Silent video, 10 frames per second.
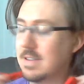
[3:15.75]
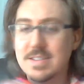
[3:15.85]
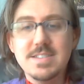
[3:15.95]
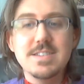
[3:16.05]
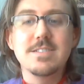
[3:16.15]

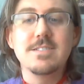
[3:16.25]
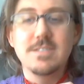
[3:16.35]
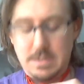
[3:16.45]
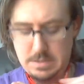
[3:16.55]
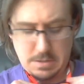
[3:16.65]
It's a little
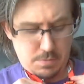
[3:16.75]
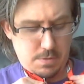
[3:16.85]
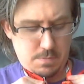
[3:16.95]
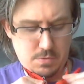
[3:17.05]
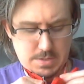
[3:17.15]

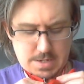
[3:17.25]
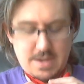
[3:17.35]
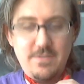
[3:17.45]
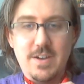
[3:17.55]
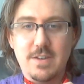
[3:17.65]
clip-on bow tie
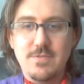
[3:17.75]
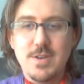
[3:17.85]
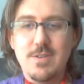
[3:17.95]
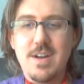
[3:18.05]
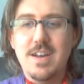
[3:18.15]
if I can
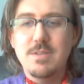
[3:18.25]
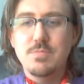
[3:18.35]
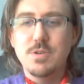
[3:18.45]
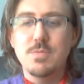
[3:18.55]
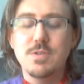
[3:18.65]
figure out how to
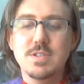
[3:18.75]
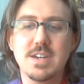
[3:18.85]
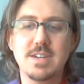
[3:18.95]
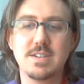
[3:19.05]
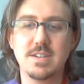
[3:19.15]
put a bow
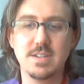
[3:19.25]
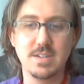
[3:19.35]
tie on.